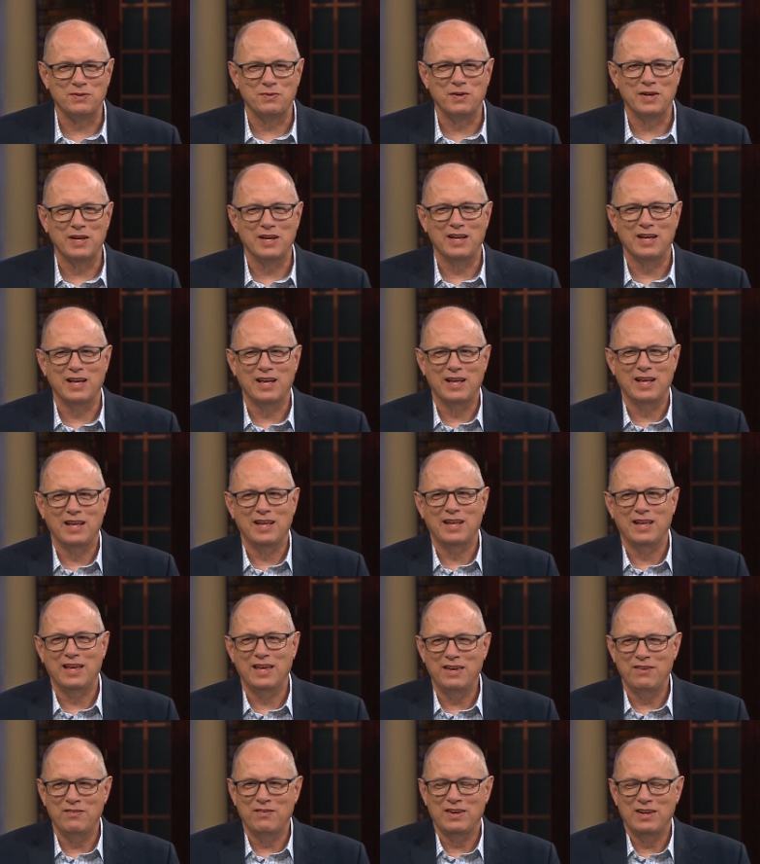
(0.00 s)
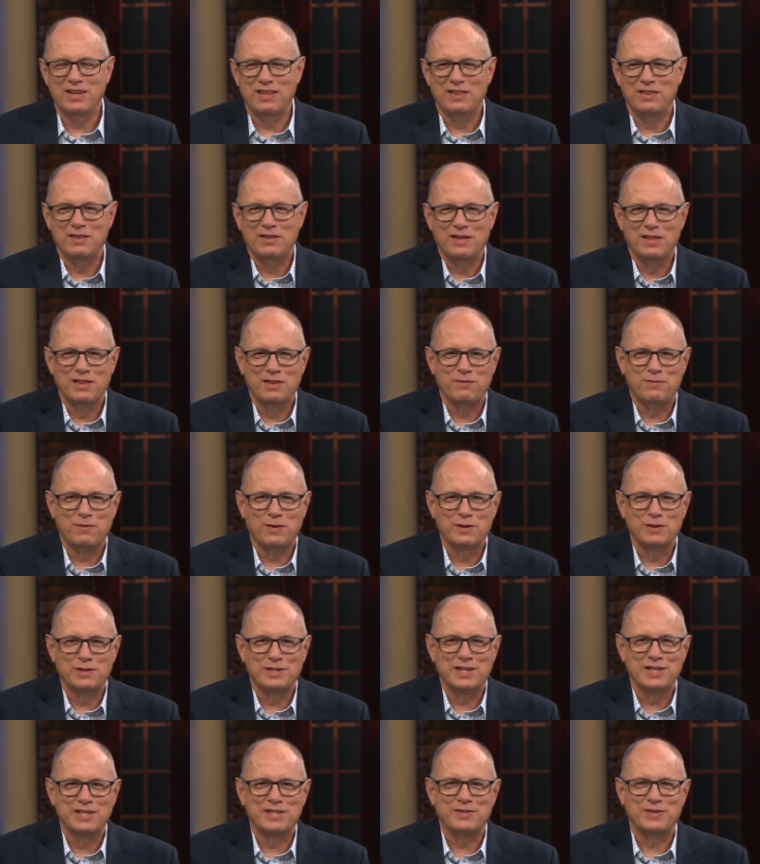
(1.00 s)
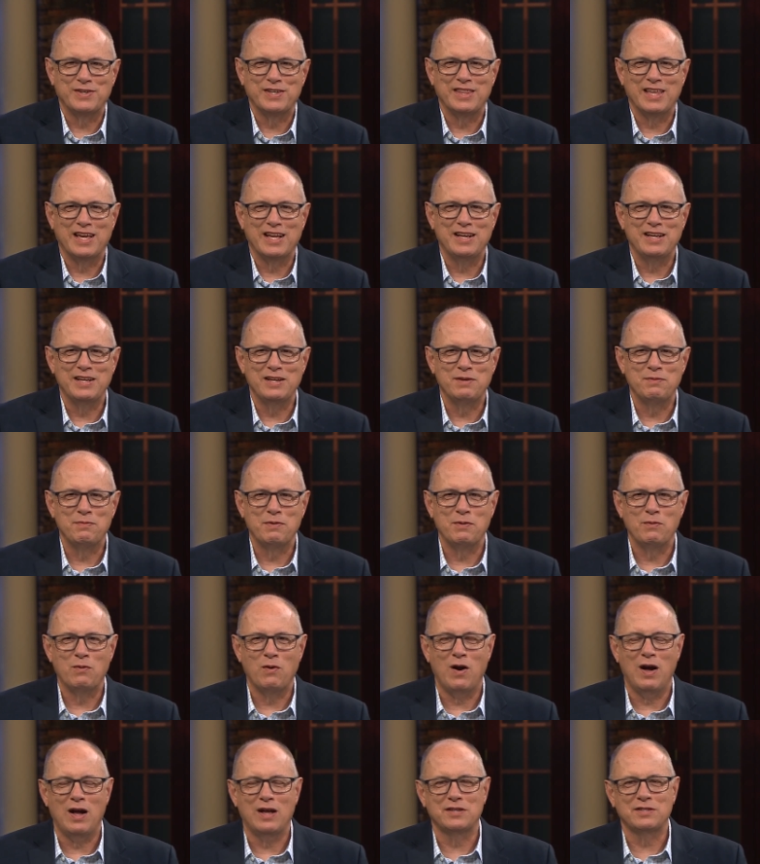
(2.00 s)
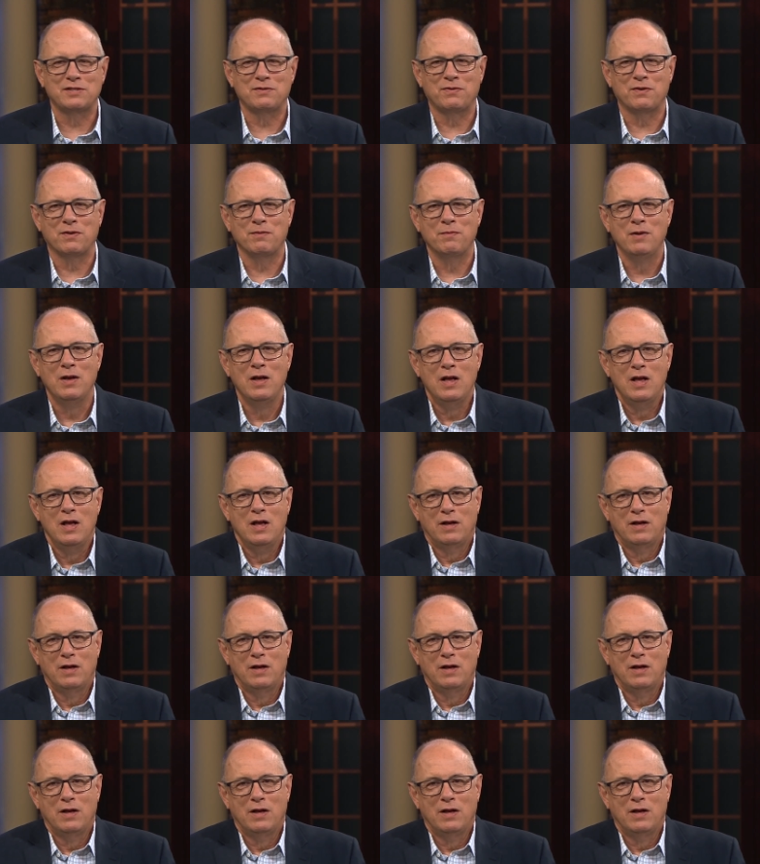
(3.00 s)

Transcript: We, even in, in the first century, they needed to be washed from